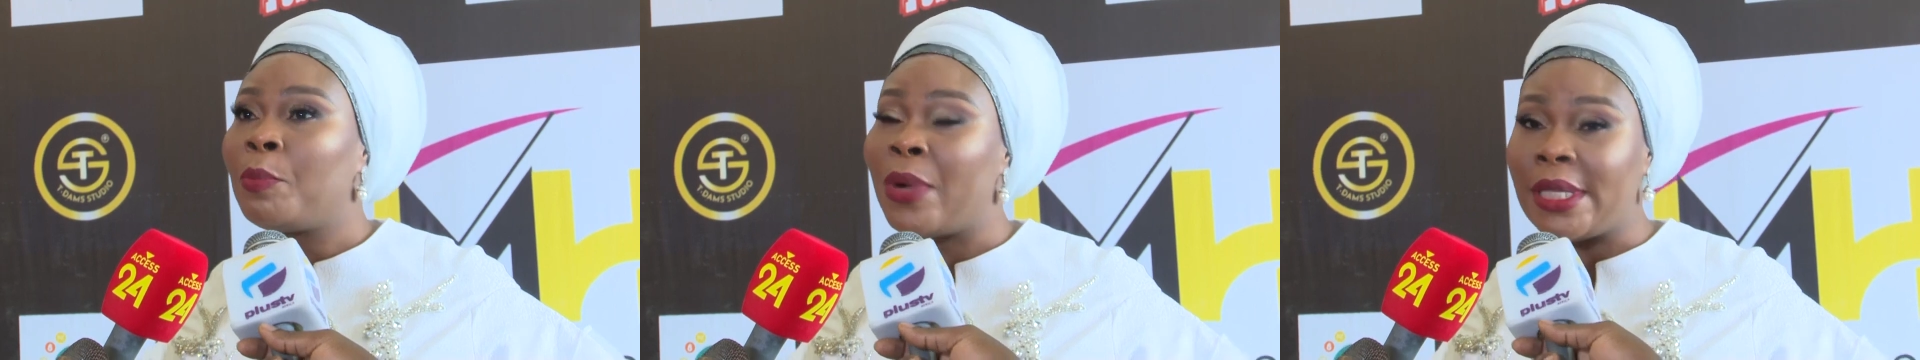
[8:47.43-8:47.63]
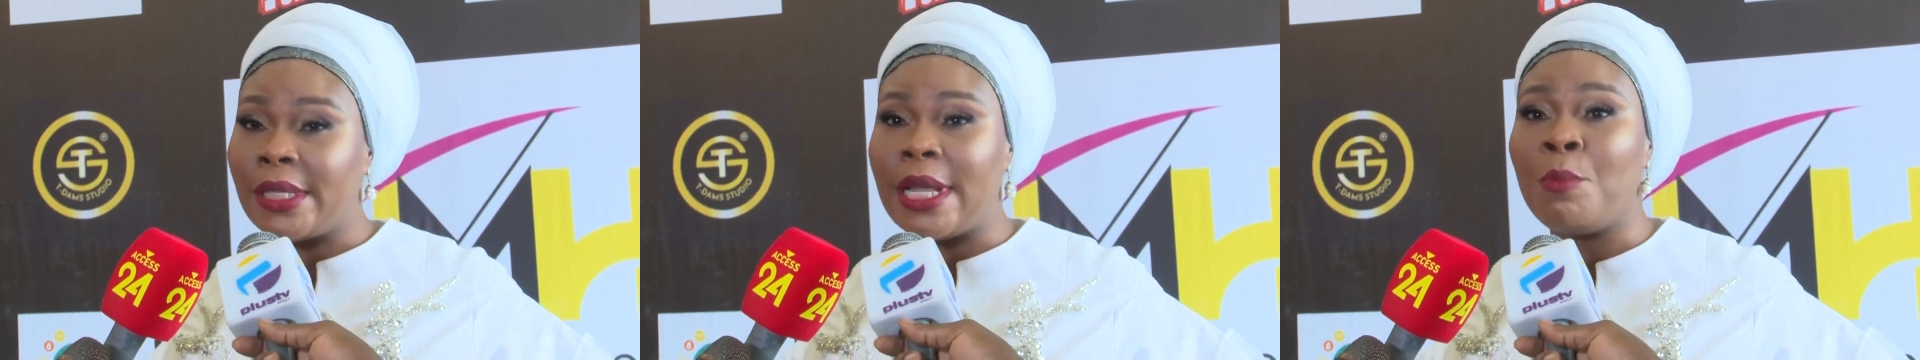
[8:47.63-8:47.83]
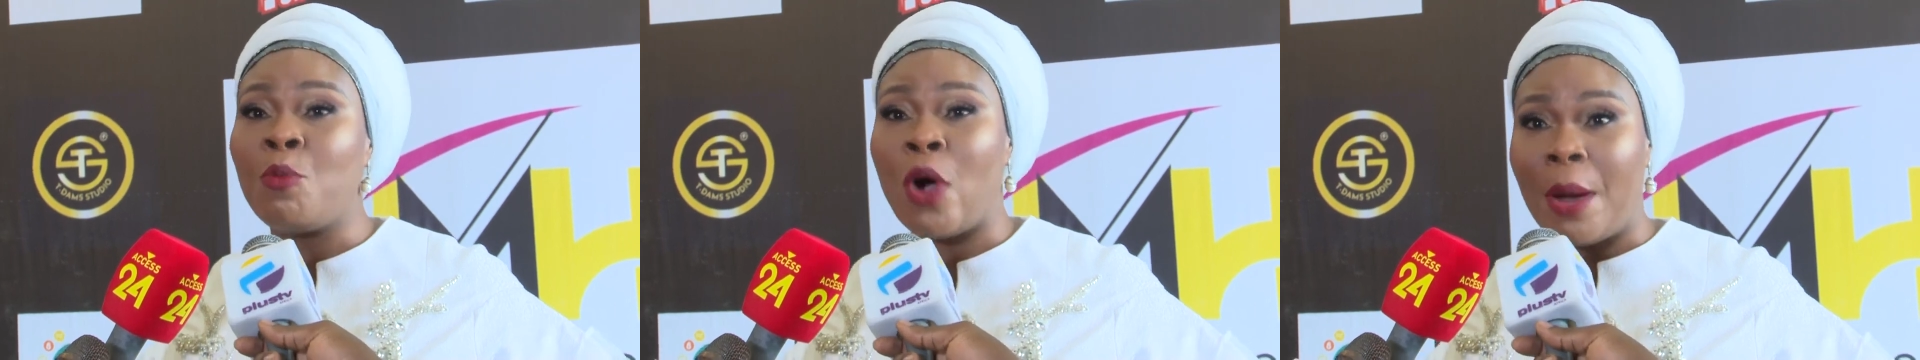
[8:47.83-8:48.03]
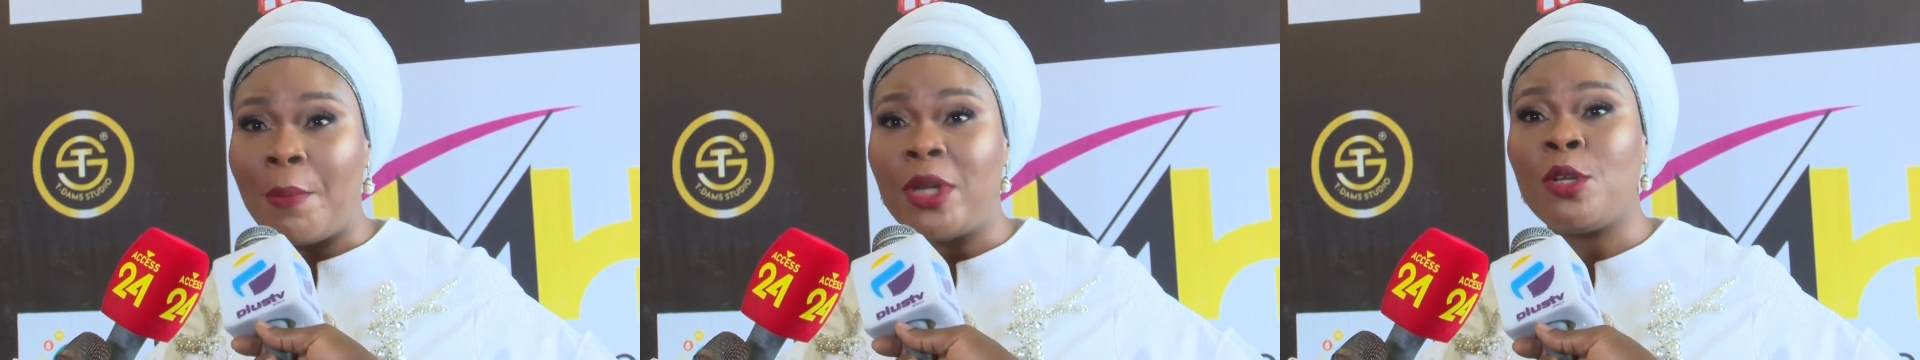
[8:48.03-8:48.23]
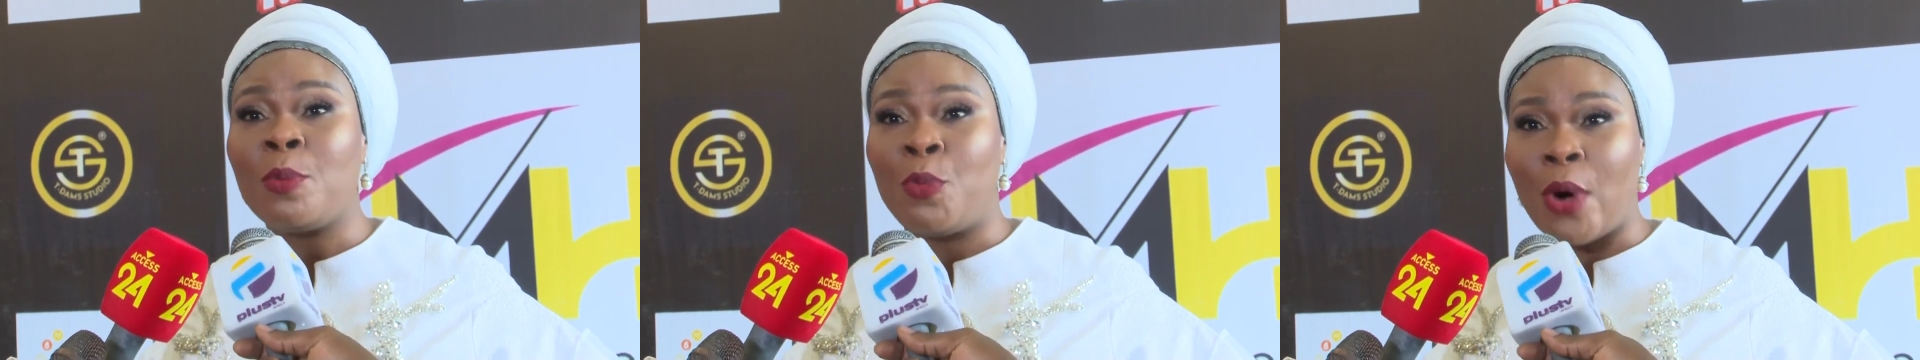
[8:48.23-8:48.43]
President
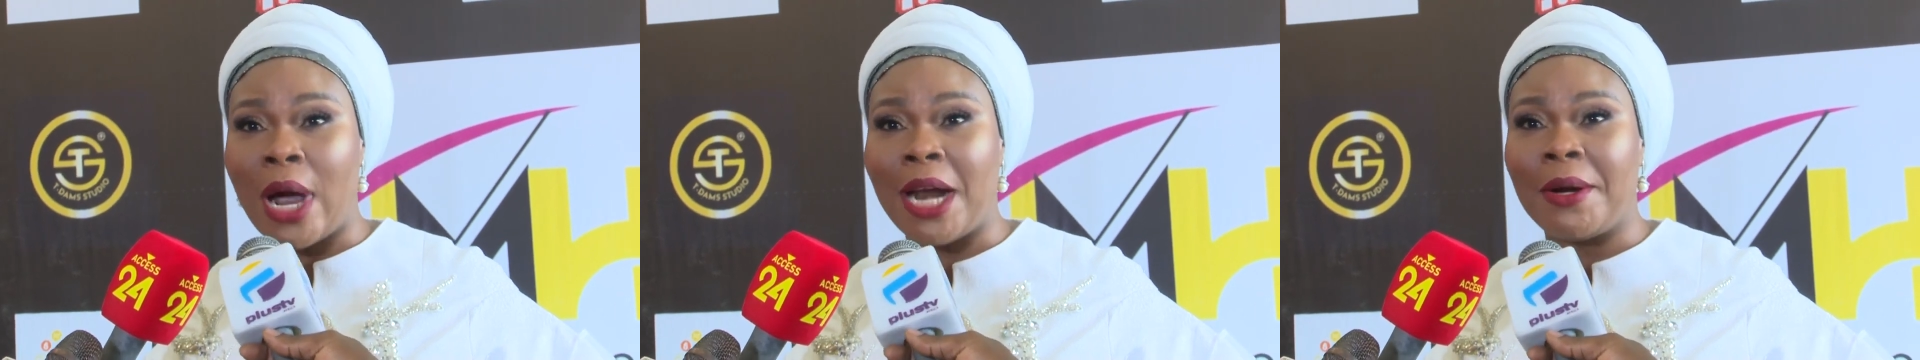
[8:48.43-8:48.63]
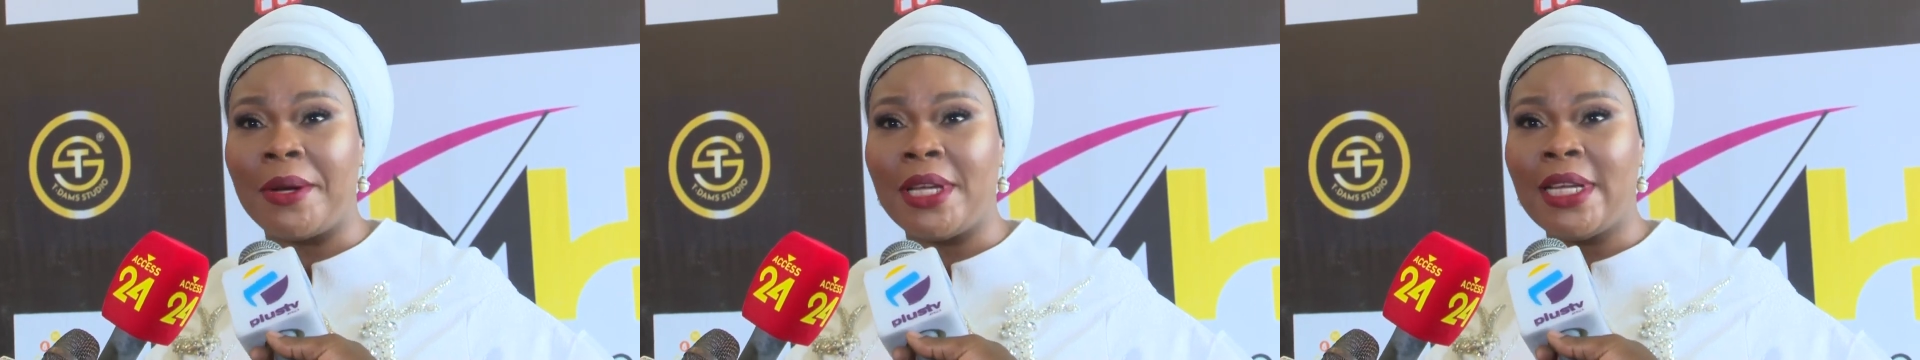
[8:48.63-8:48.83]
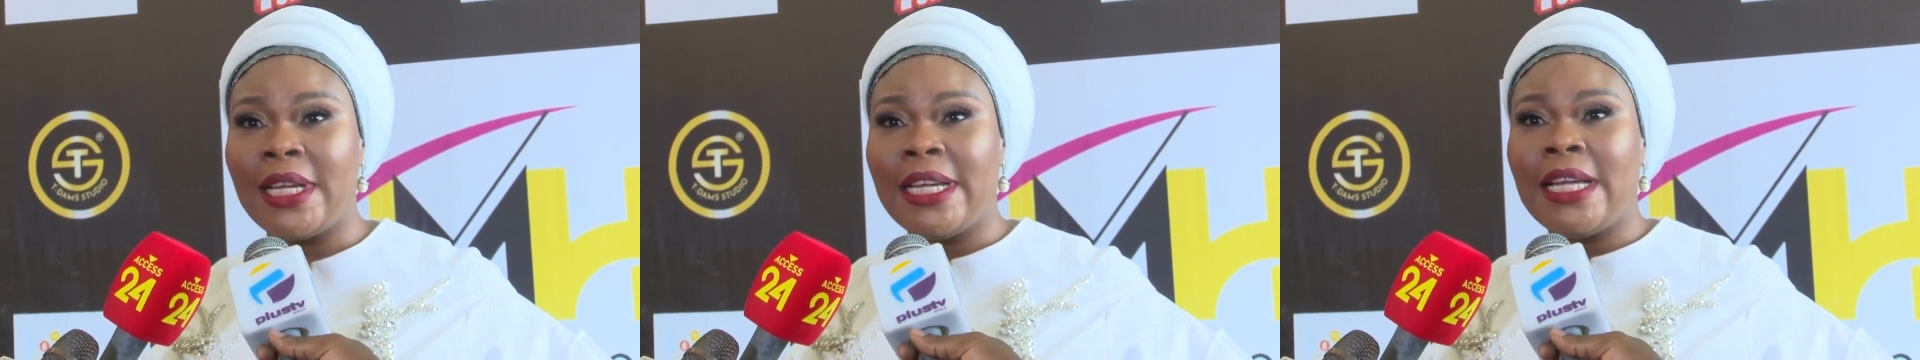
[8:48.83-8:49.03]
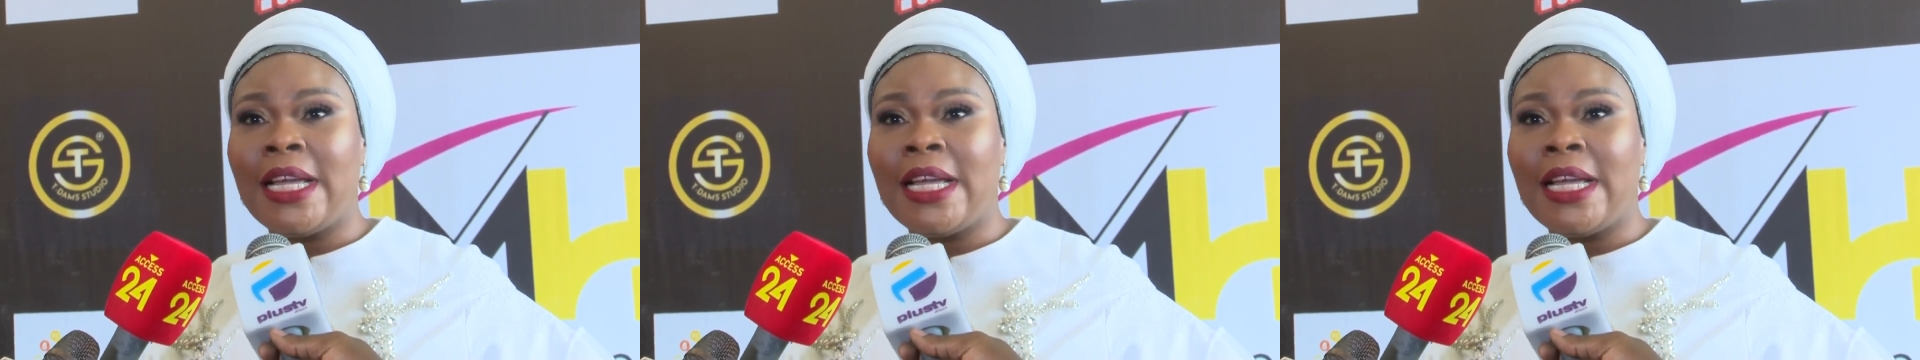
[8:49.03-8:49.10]
Muhammadu Buhari,